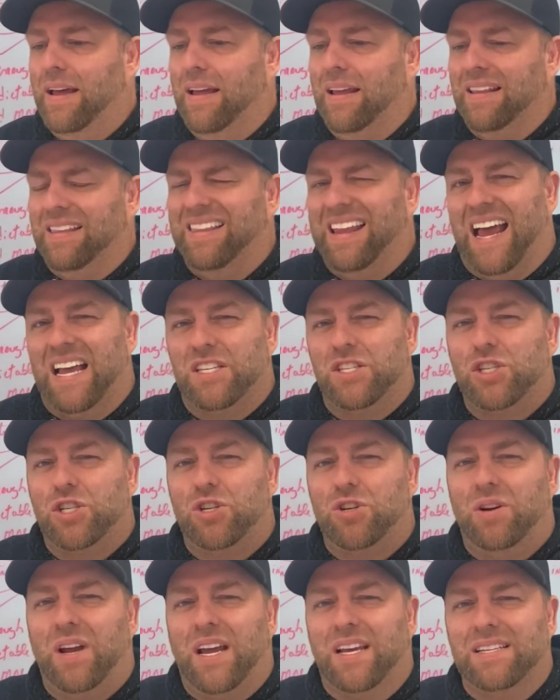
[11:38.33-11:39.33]
that
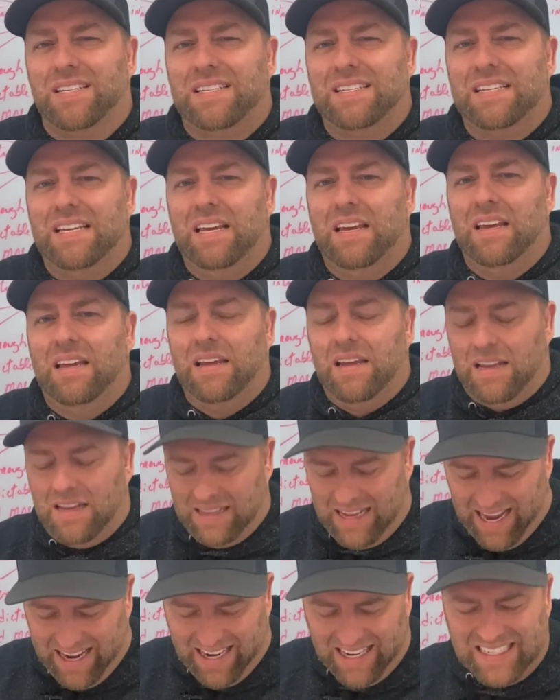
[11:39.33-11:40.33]
stress,
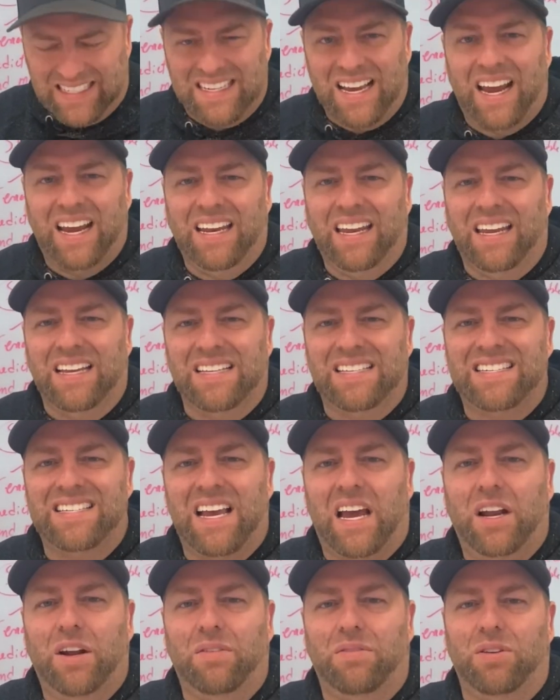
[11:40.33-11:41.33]
that anxiety
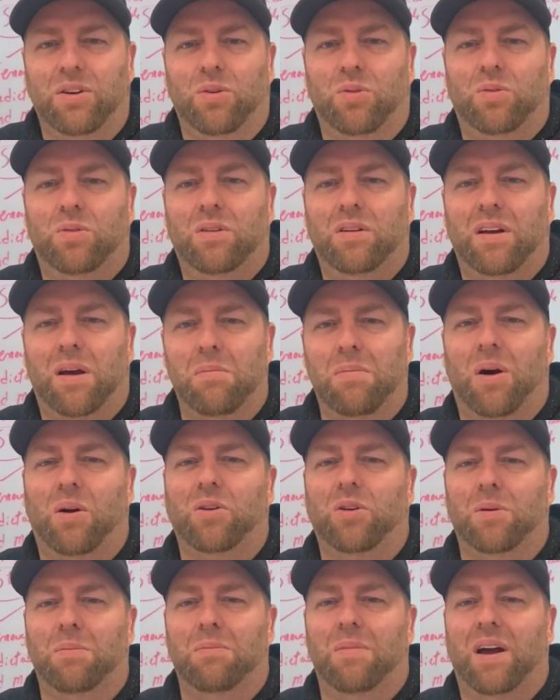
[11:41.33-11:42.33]
inside of you about
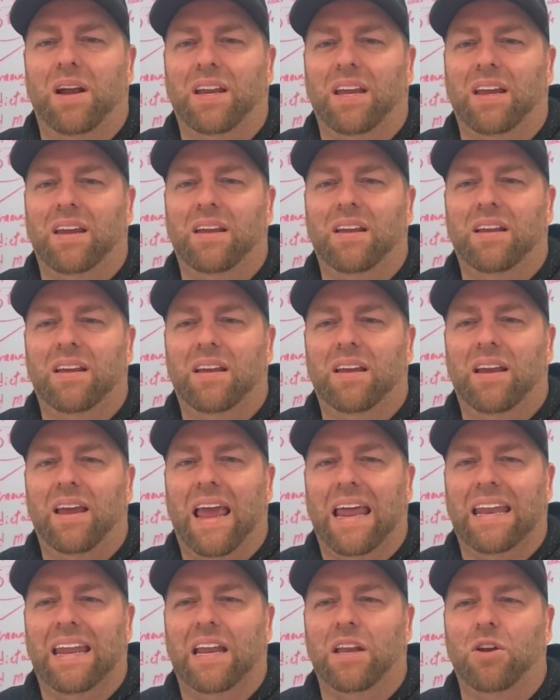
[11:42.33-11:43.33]
your money,
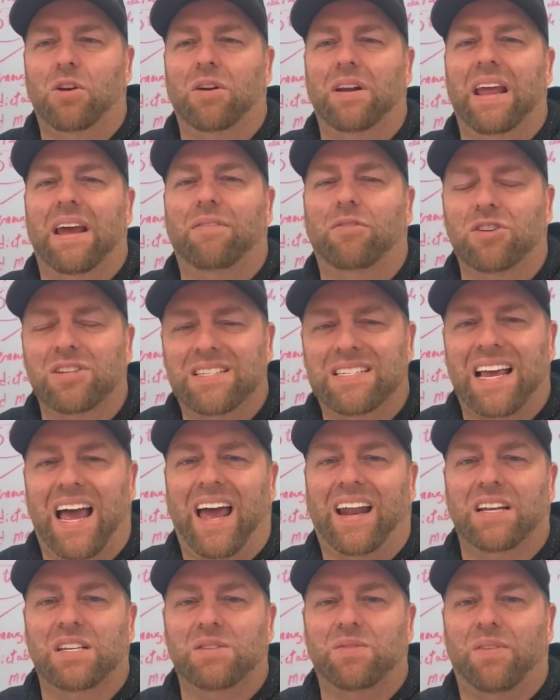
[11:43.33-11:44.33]
and then you're never
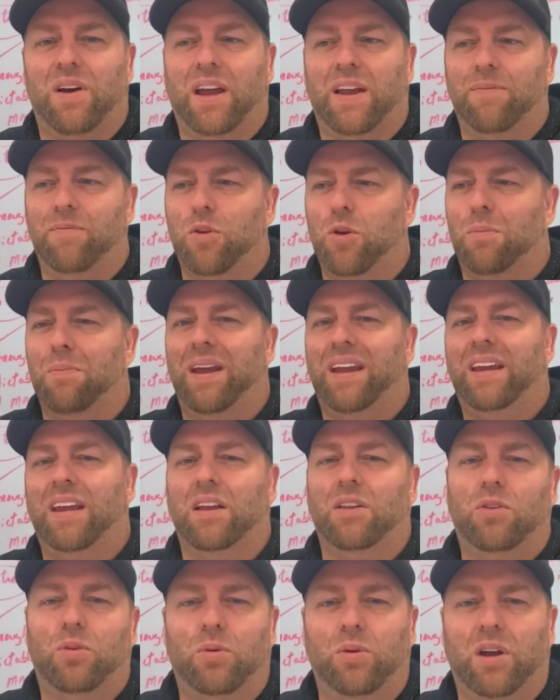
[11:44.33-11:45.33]
satisfied. You're
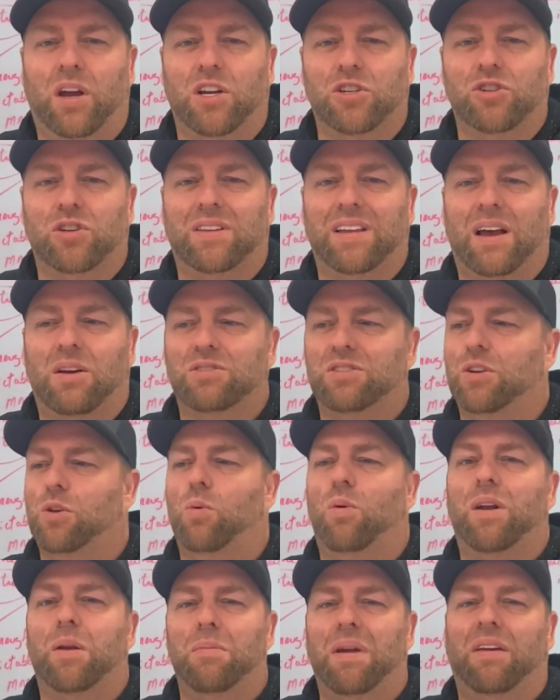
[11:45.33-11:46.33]
making 300,000, you
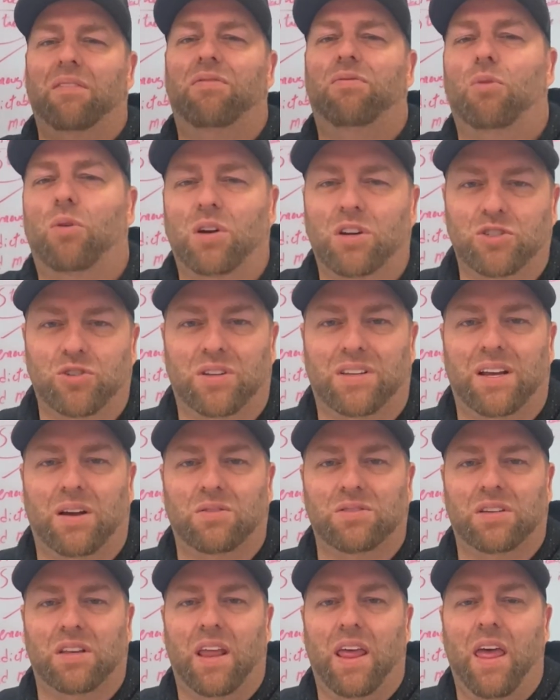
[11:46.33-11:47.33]
want to make
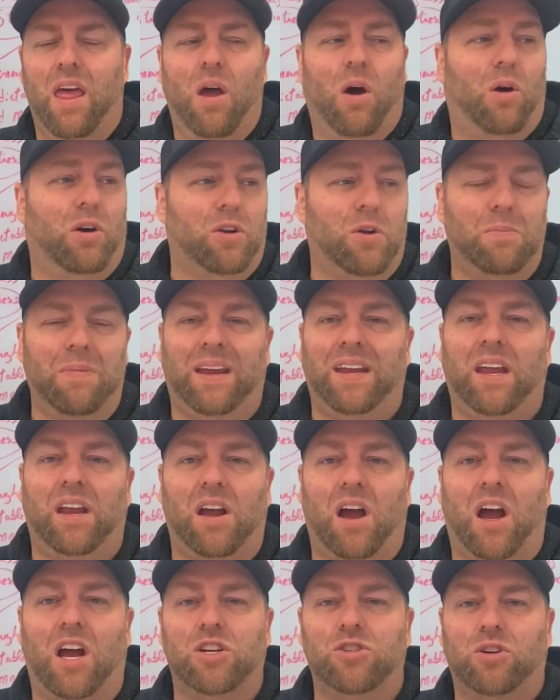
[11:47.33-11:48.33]
400,000. Or you're making
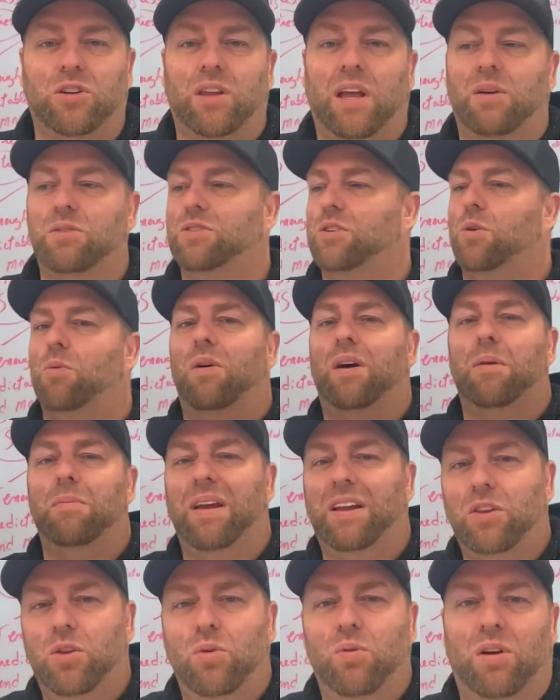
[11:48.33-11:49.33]
100,000, you want to
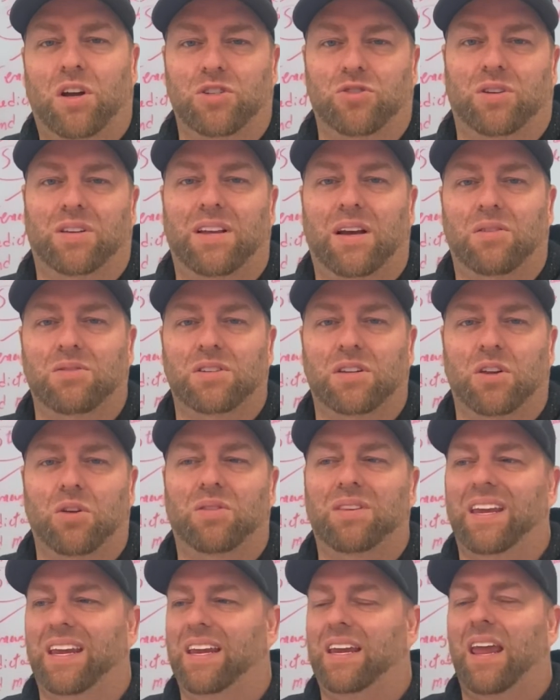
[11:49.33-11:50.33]
make 200,000. You
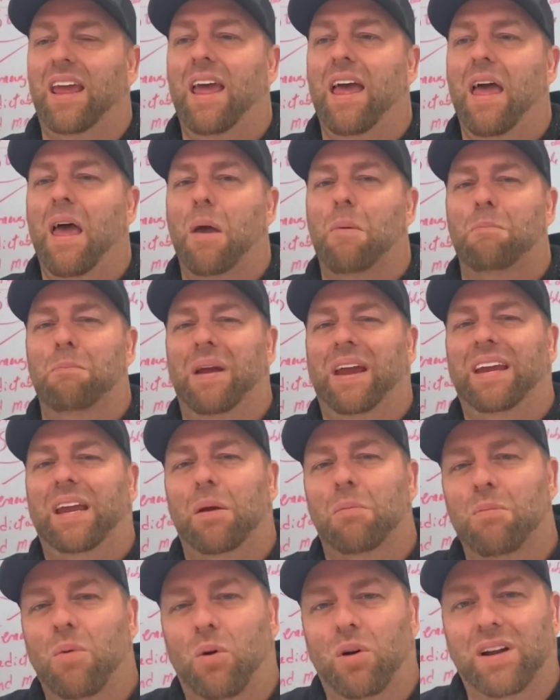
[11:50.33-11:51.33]
think
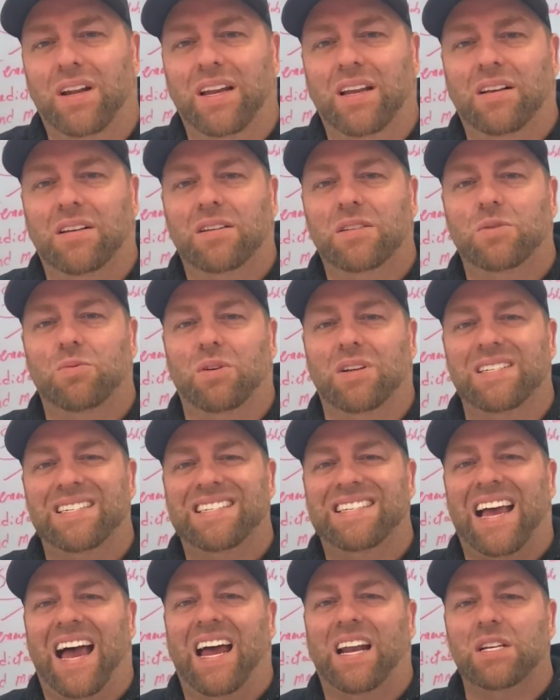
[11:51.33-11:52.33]
making more deals would
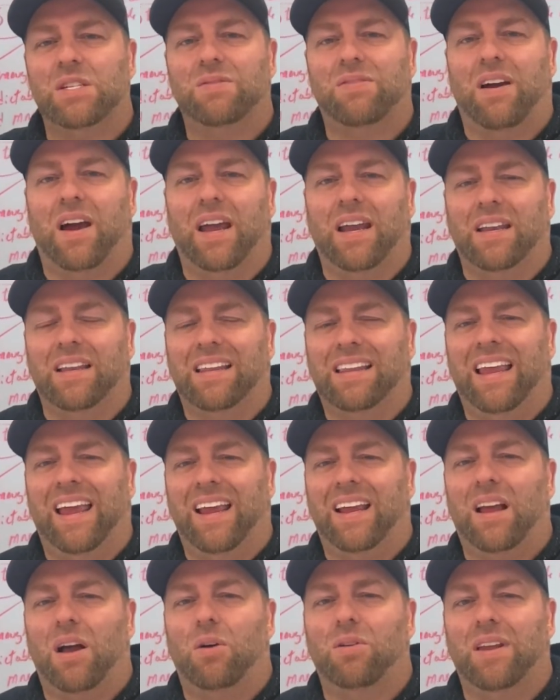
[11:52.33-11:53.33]
satisfy and
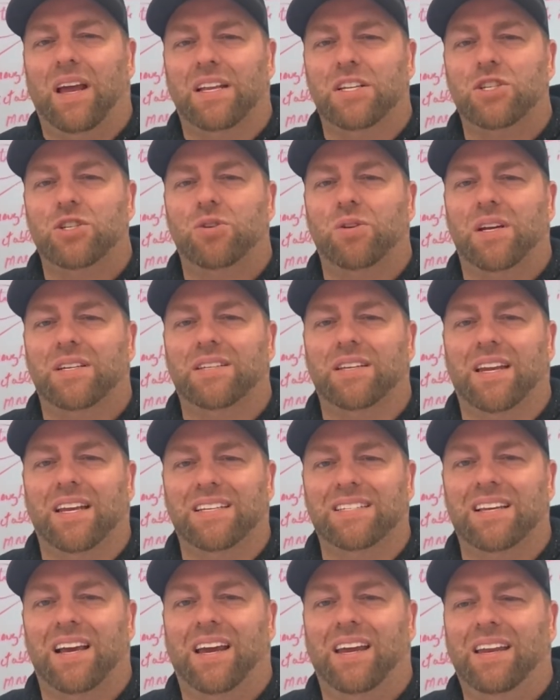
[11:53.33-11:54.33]
take out that stress and
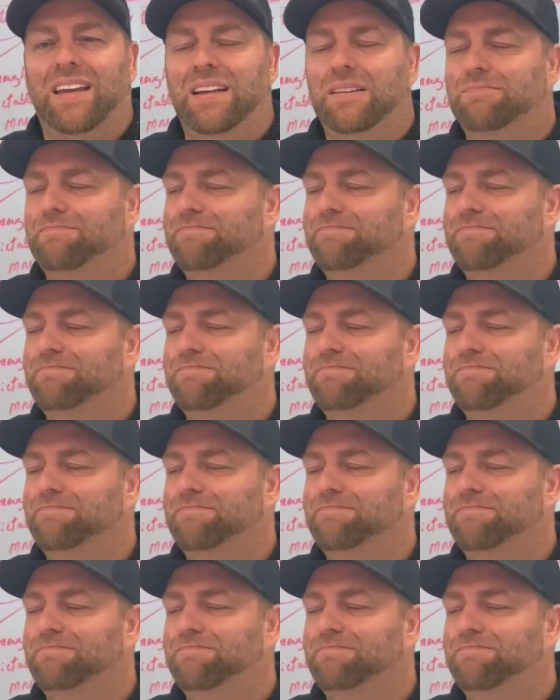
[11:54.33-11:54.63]
anxiety?